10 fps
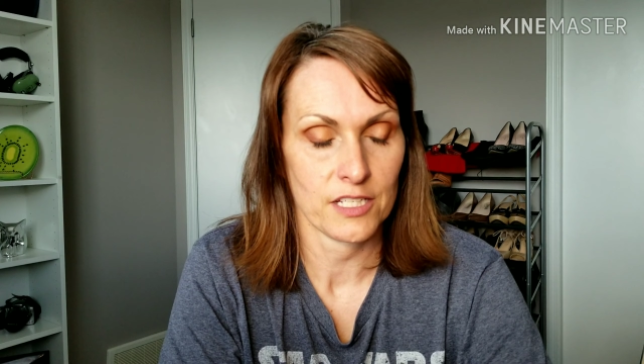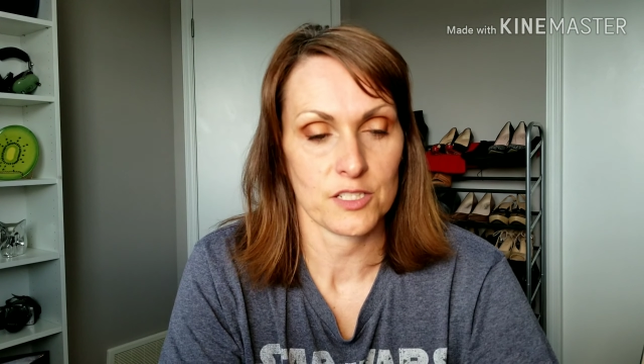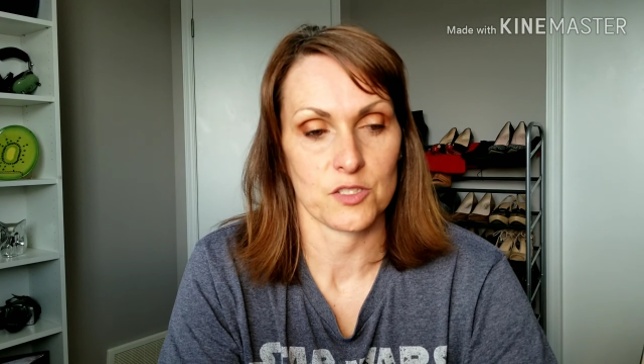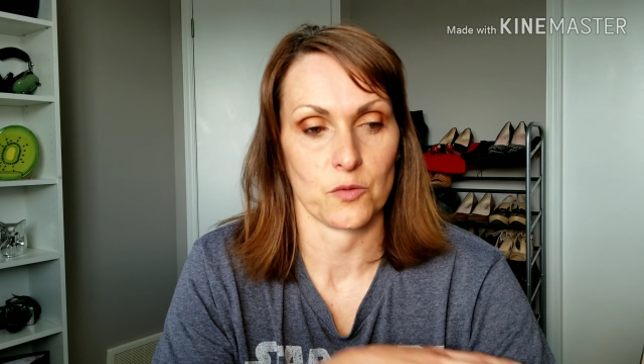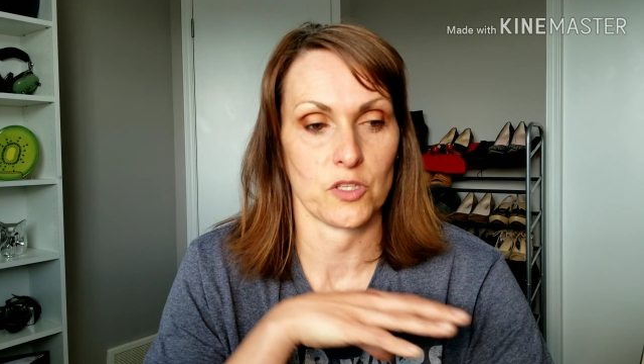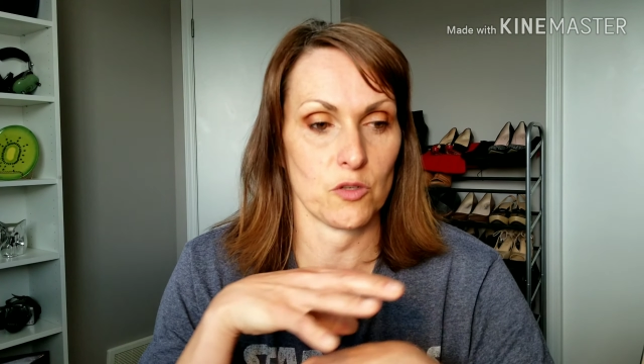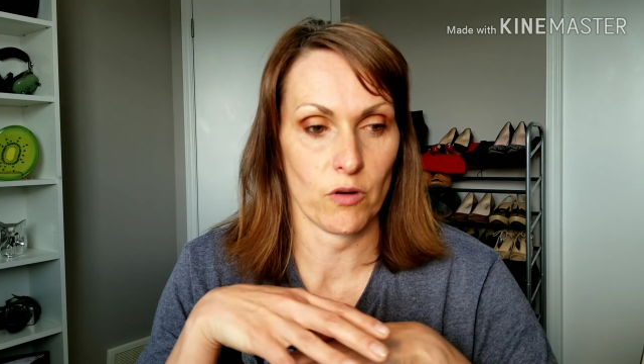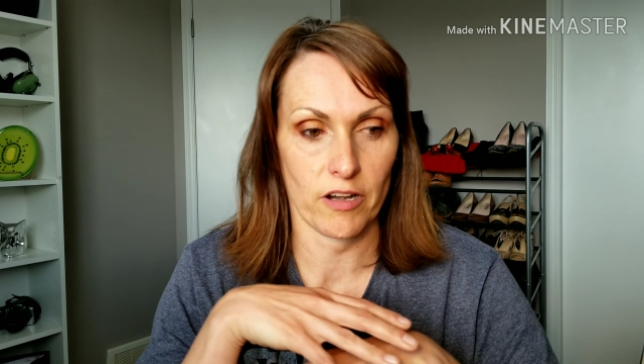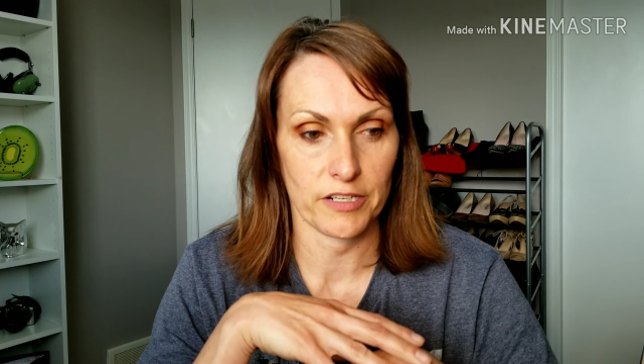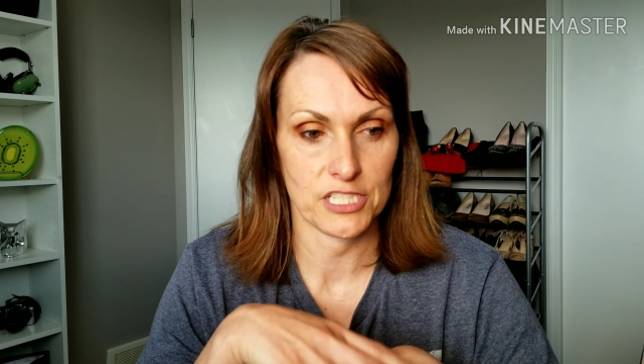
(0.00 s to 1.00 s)
So
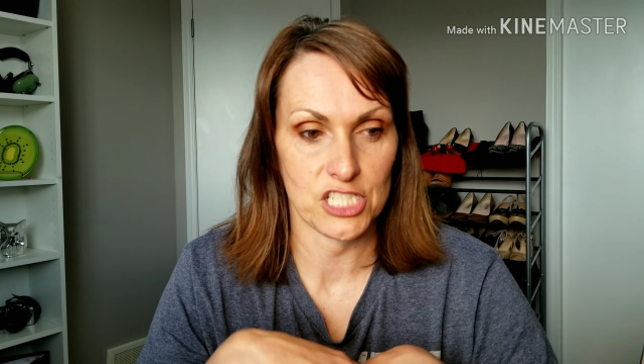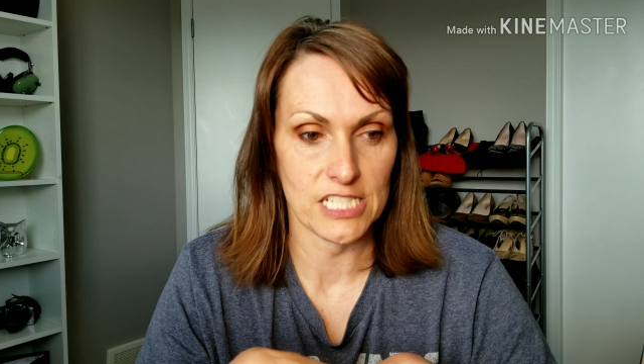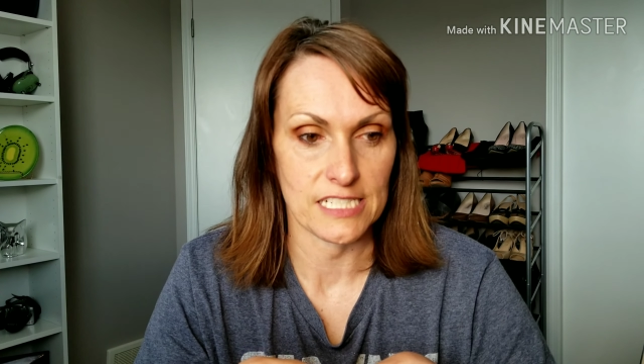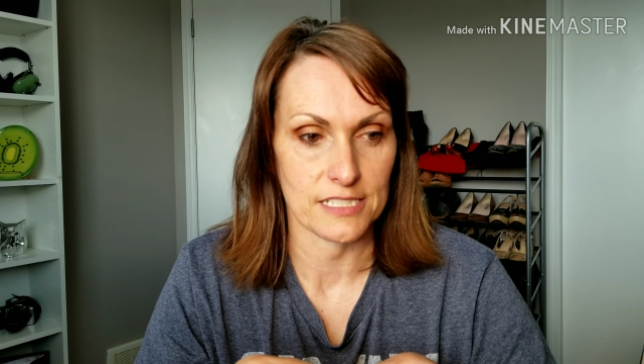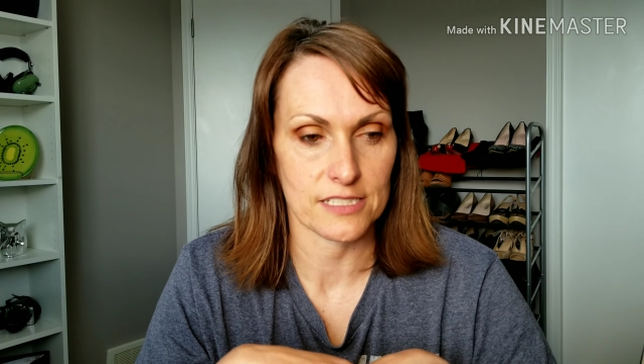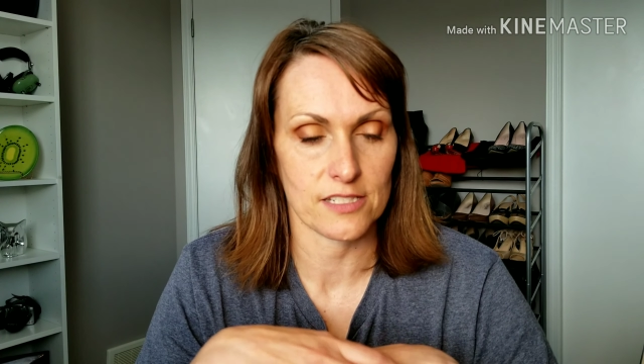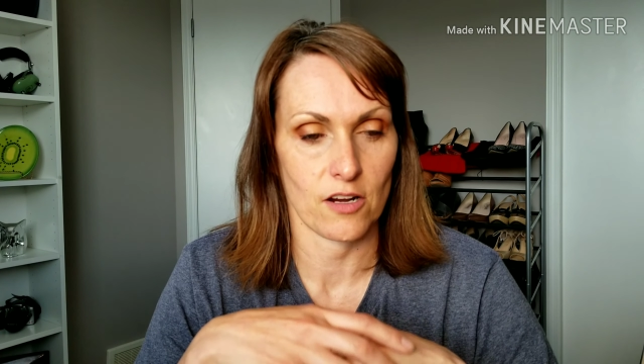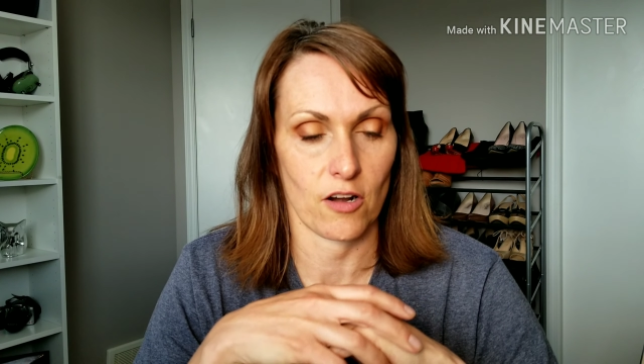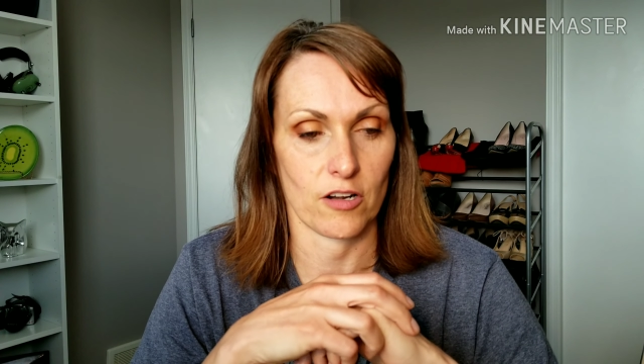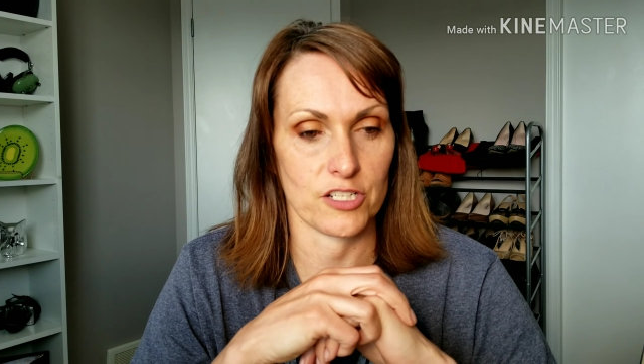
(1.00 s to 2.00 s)
QRNGs
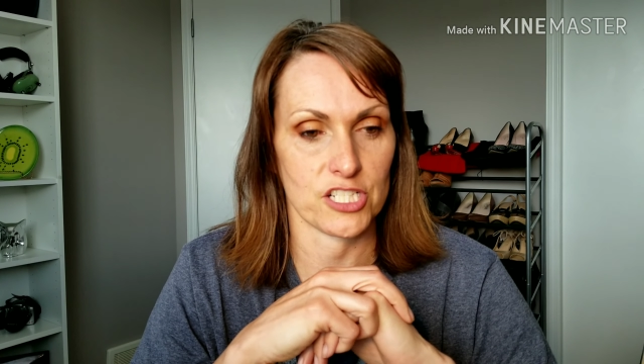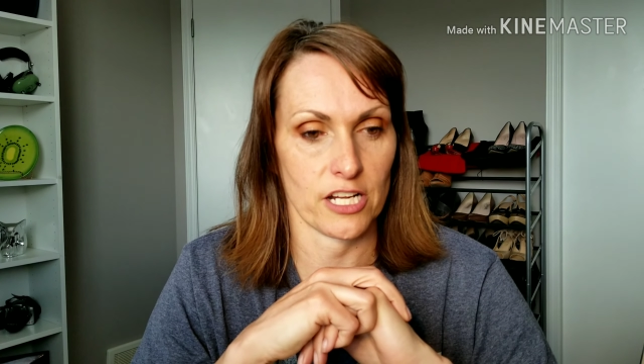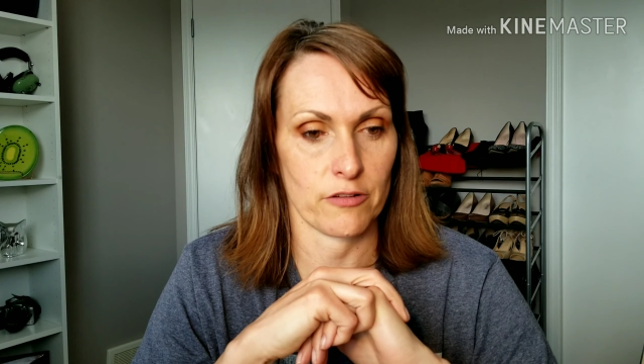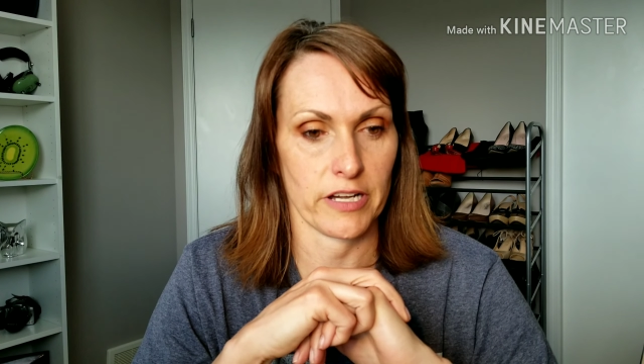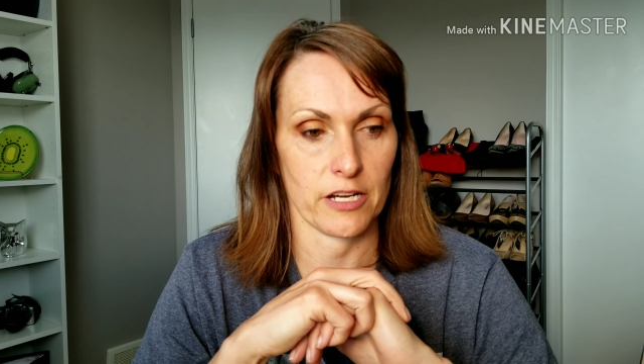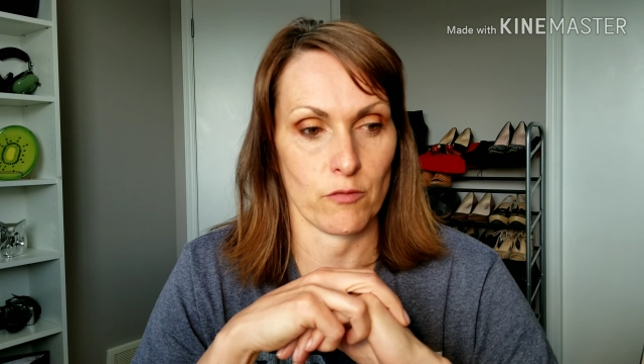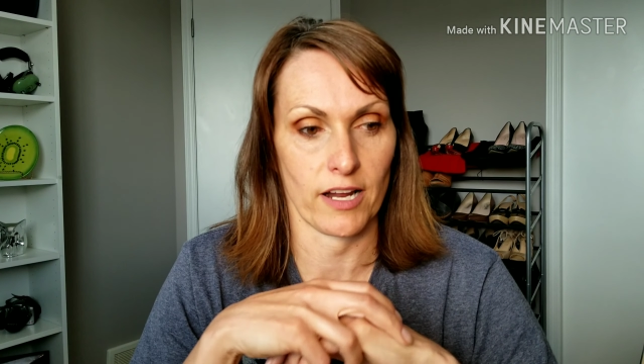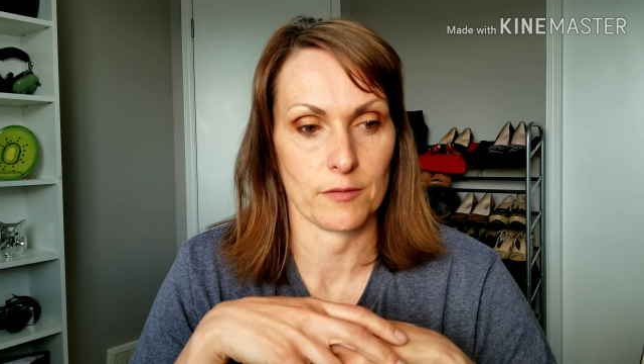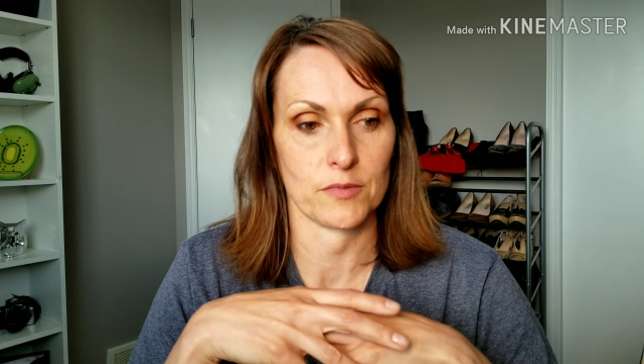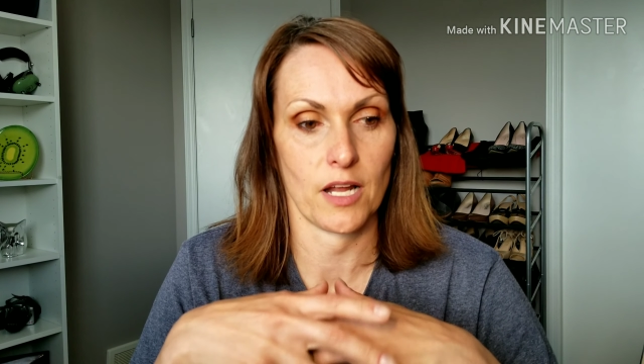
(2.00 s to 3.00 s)
are generating
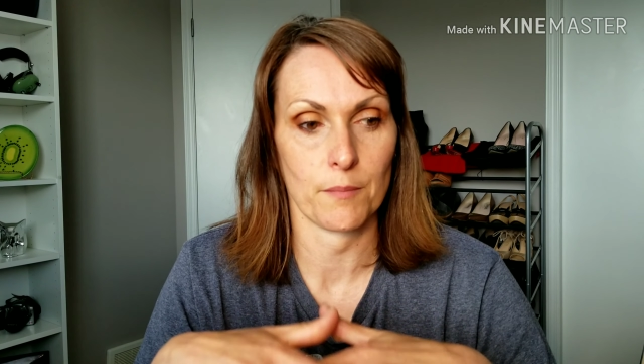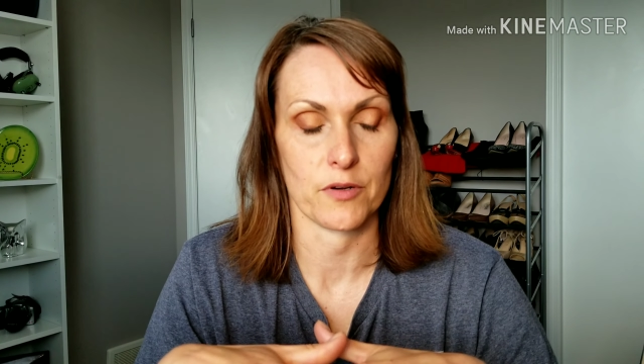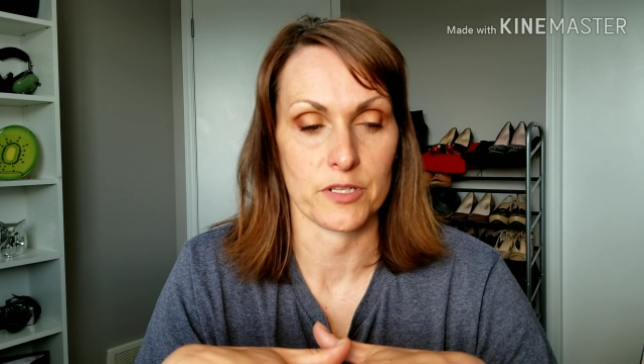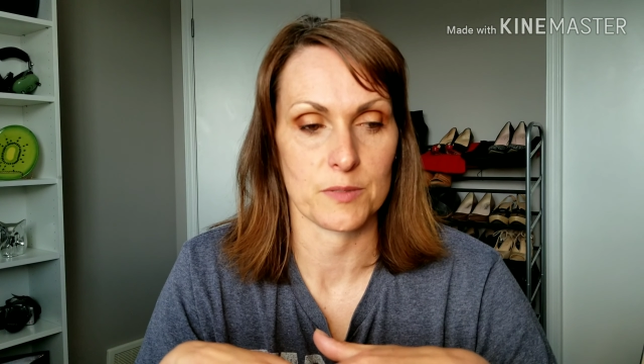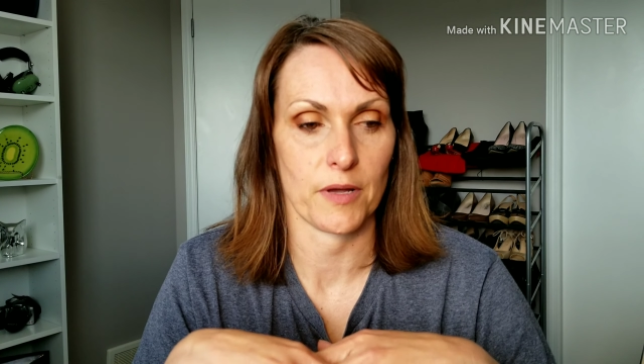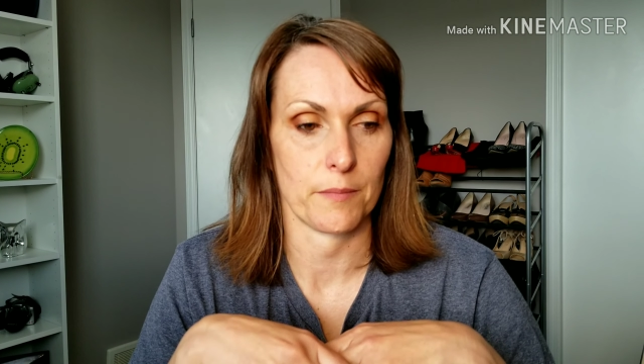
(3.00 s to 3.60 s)
random numbers by